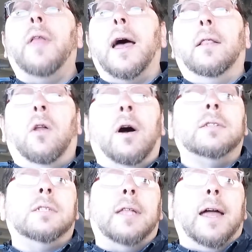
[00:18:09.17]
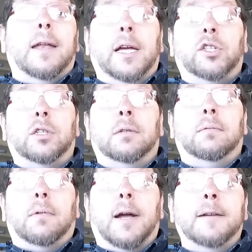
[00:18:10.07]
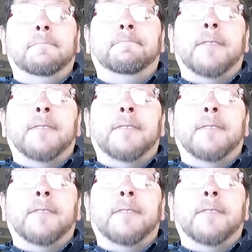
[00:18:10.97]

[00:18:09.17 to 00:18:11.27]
that loss to that nation. Right.